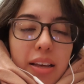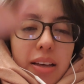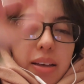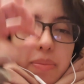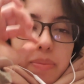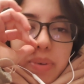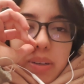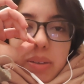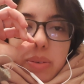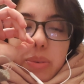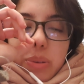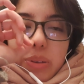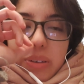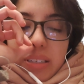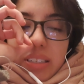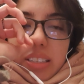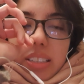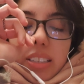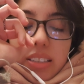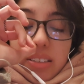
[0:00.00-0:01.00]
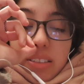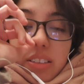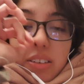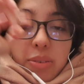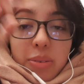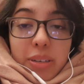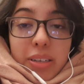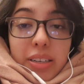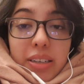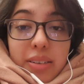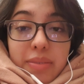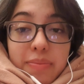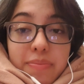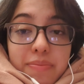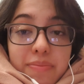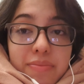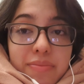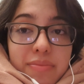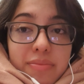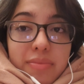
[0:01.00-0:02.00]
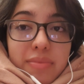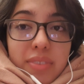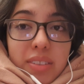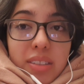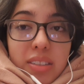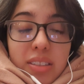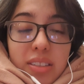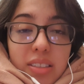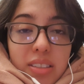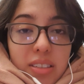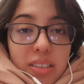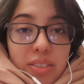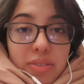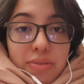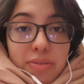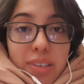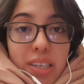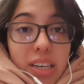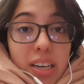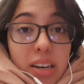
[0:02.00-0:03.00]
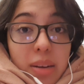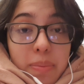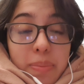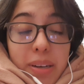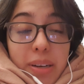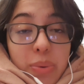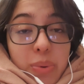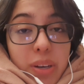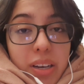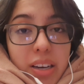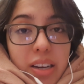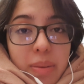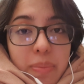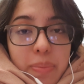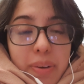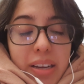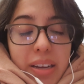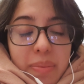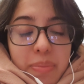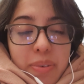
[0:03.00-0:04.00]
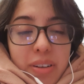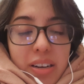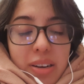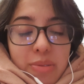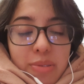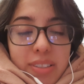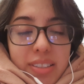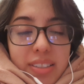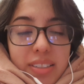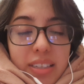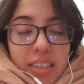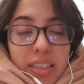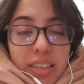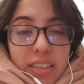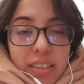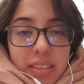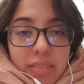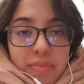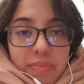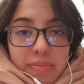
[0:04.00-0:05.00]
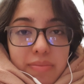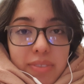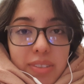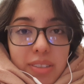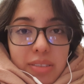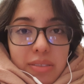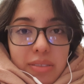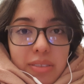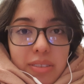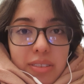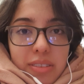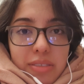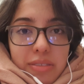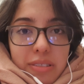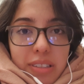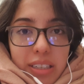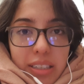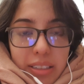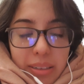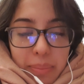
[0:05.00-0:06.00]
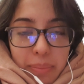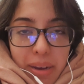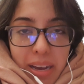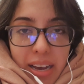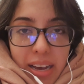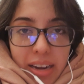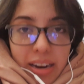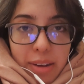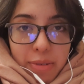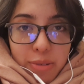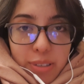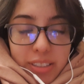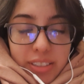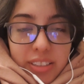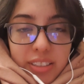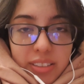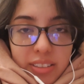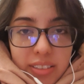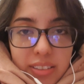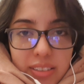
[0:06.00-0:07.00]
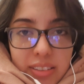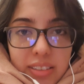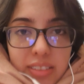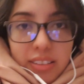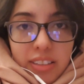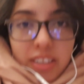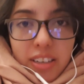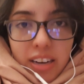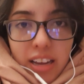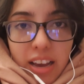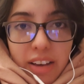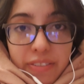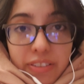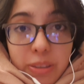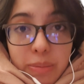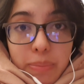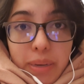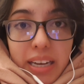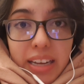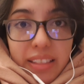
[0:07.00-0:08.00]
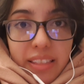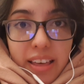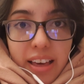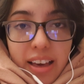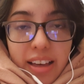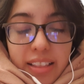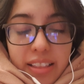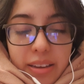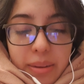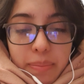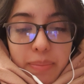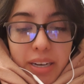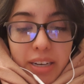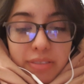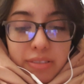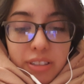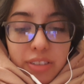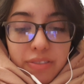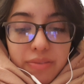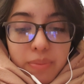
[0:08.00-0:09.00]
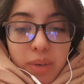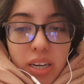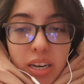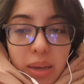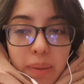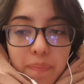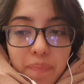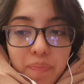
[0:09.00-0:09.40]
But we were like, you know what? If we gotta pay, we gotta pay. But I was like really mad. I was gonna have to pay that amount of money.